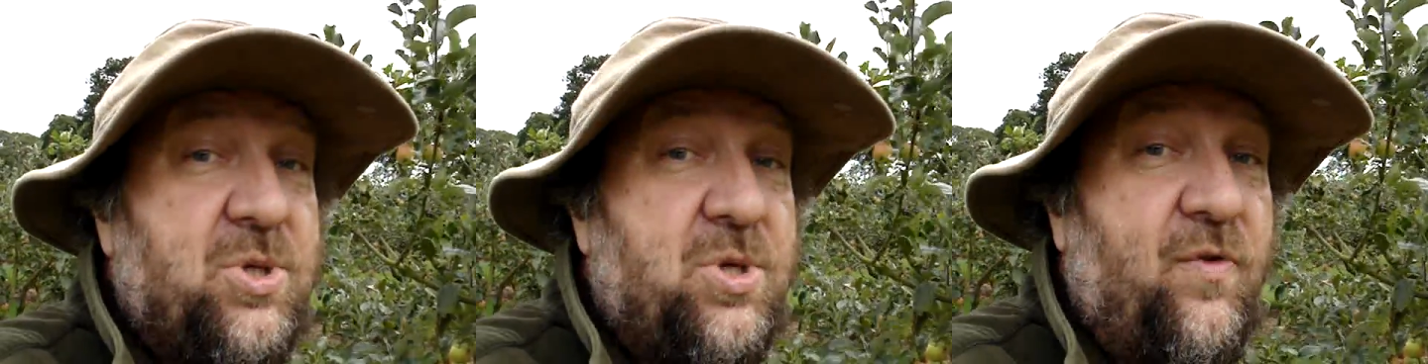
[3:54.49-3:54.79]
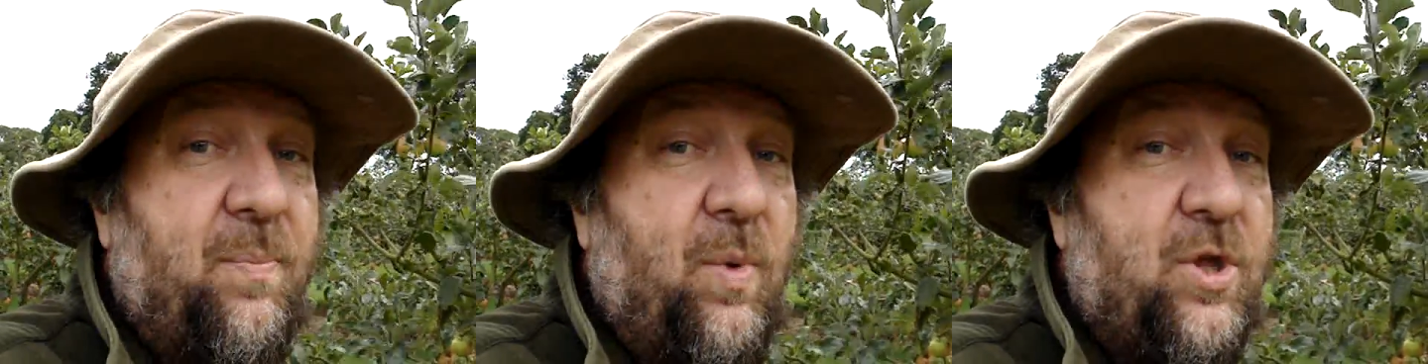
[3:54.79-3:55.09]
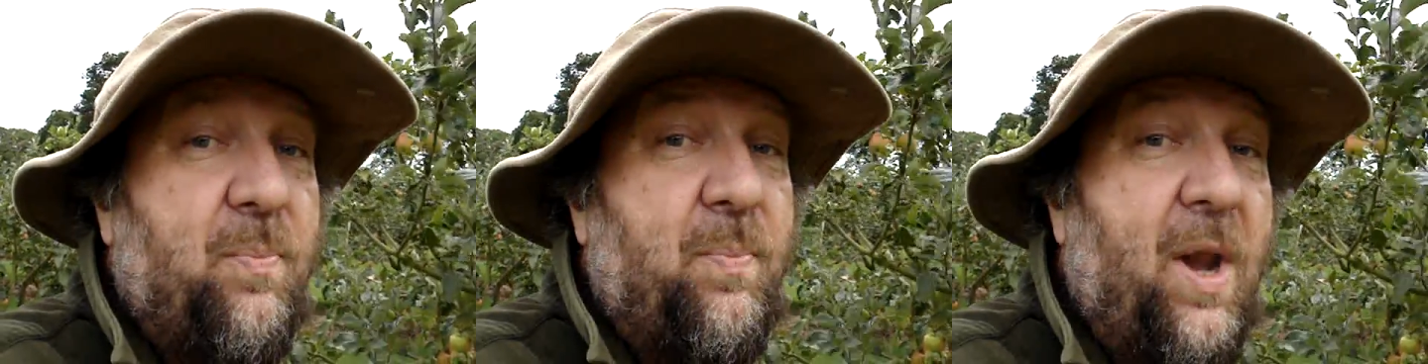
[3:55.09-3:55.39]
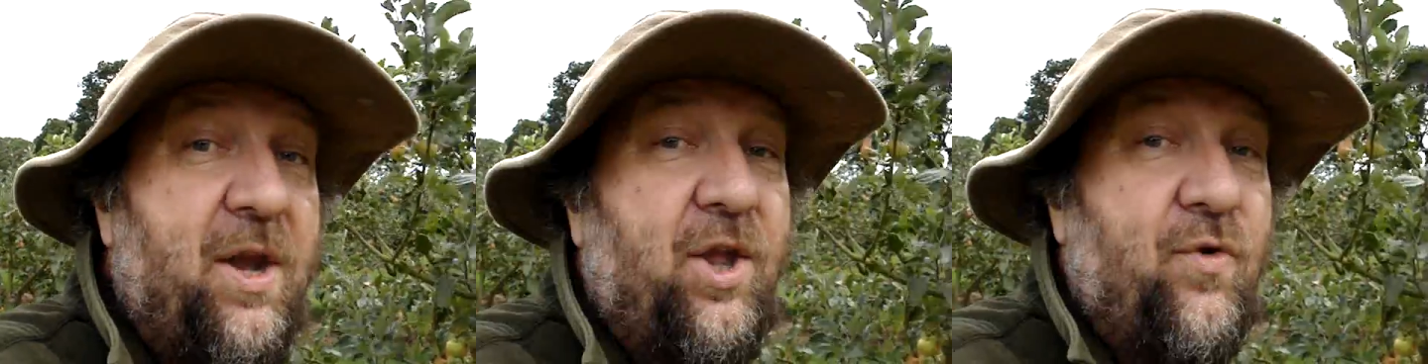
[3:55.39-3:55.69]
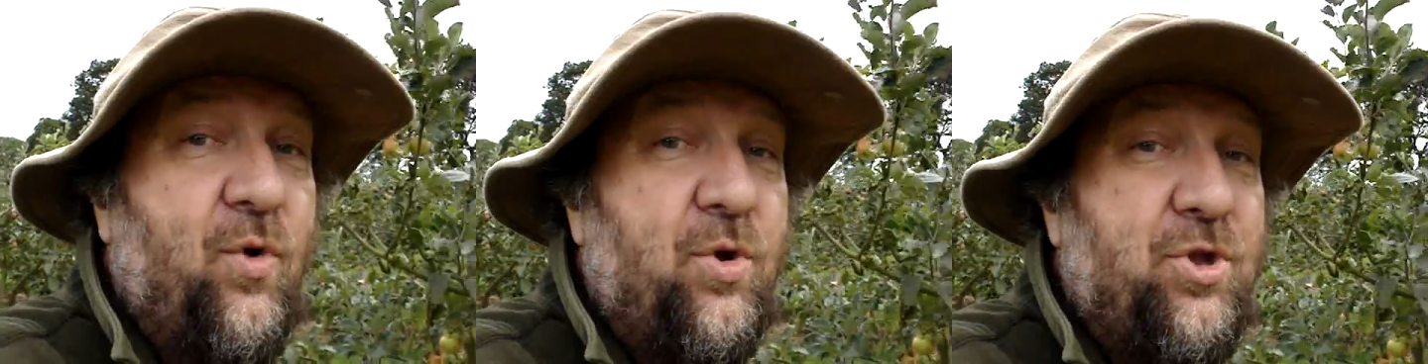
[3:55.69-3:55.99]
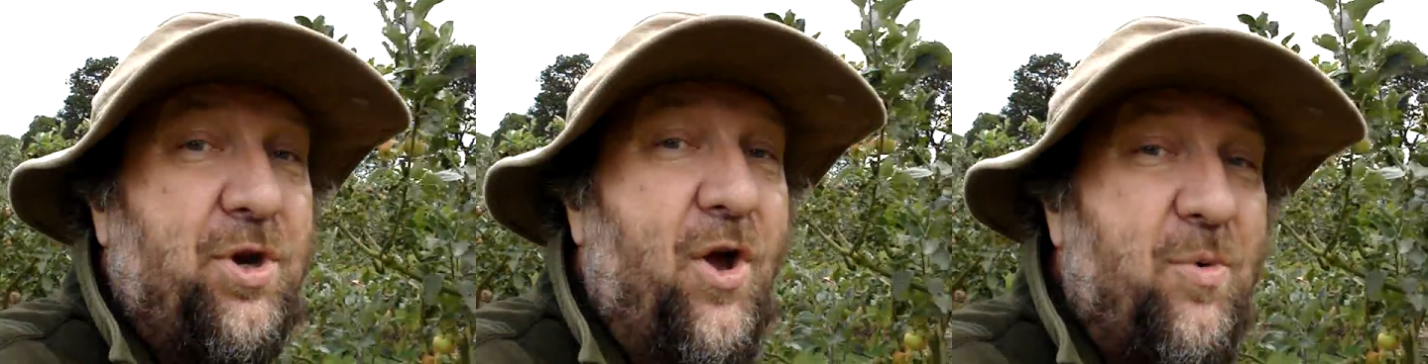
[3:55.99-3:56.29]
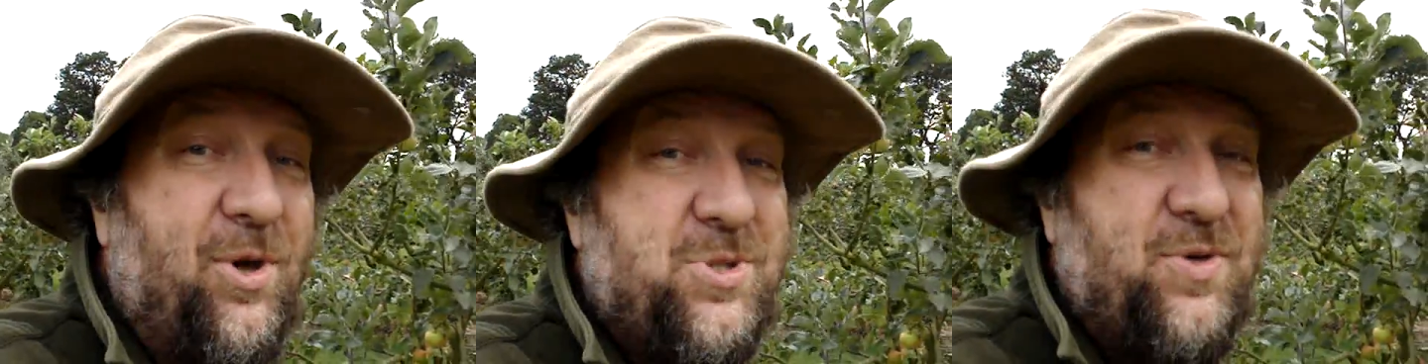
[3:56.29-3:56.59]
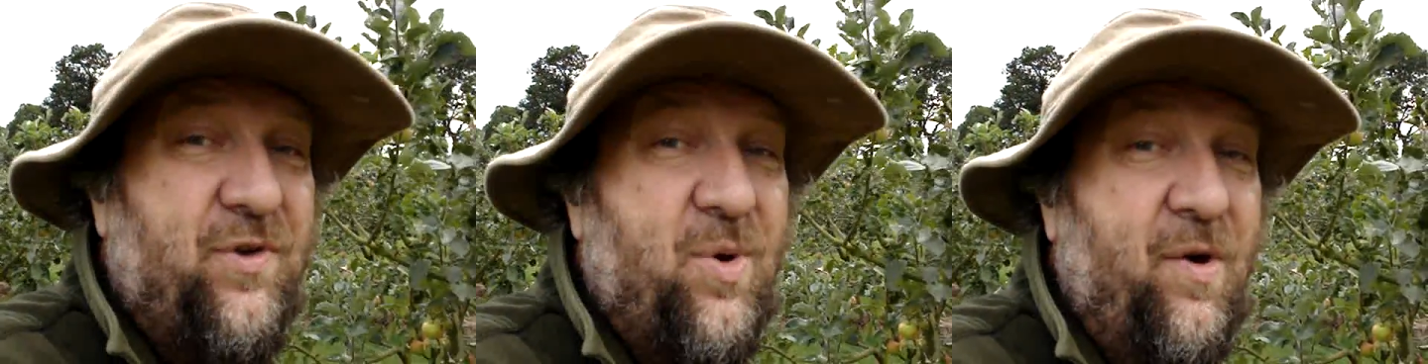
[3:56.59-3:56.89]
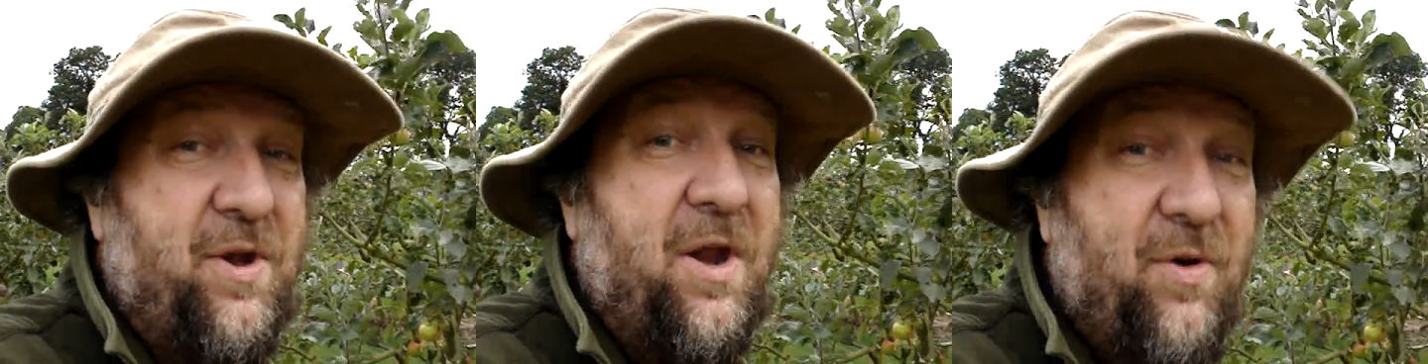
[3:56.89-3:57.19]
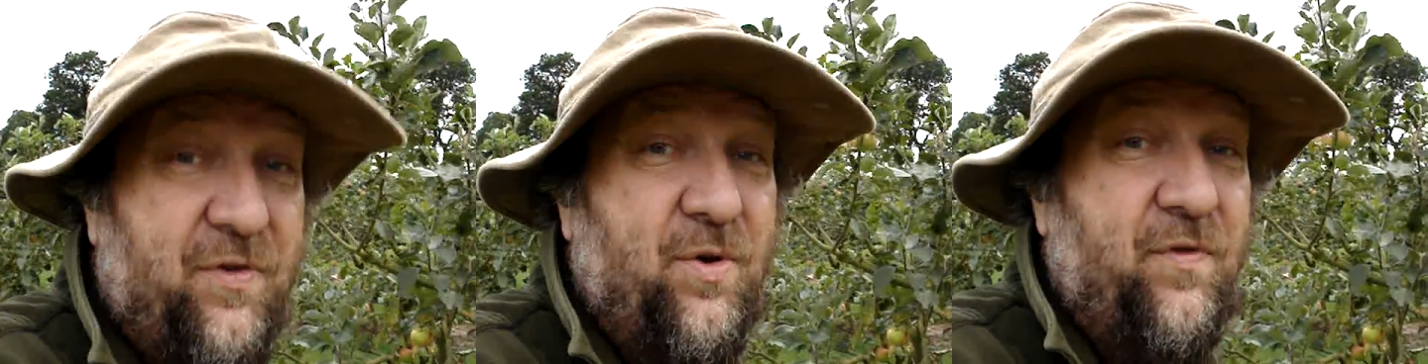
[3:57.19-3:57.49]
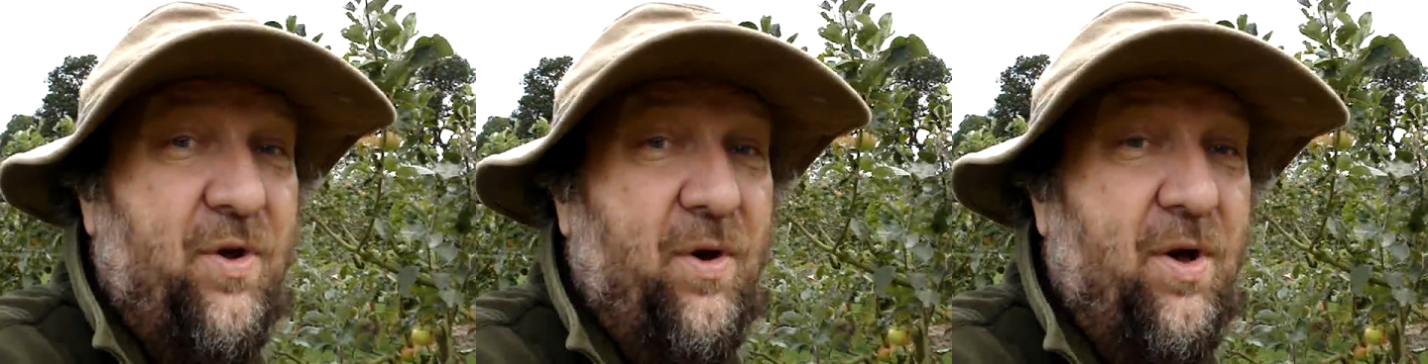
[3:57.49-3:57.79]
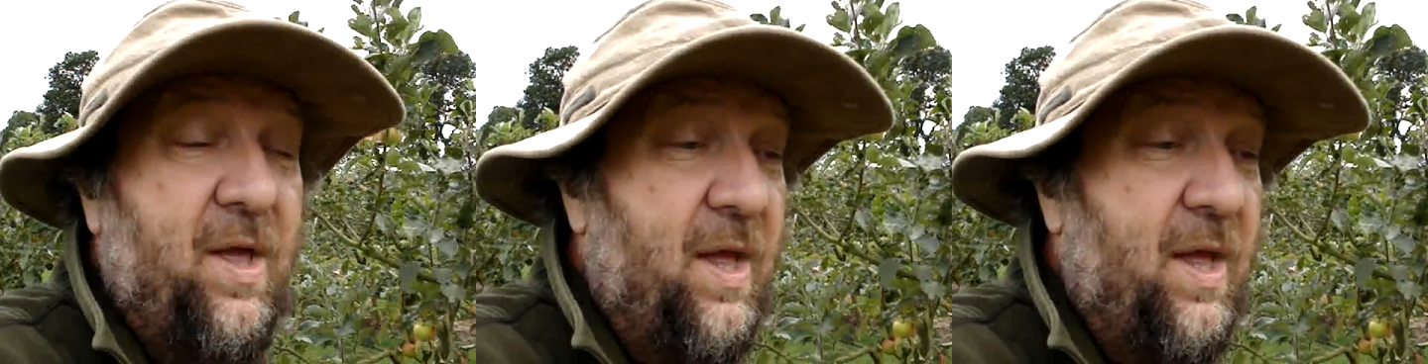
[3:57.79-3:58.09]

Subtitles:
So when you're planning your orchard, and I hope lots of you are, I know a few of you are,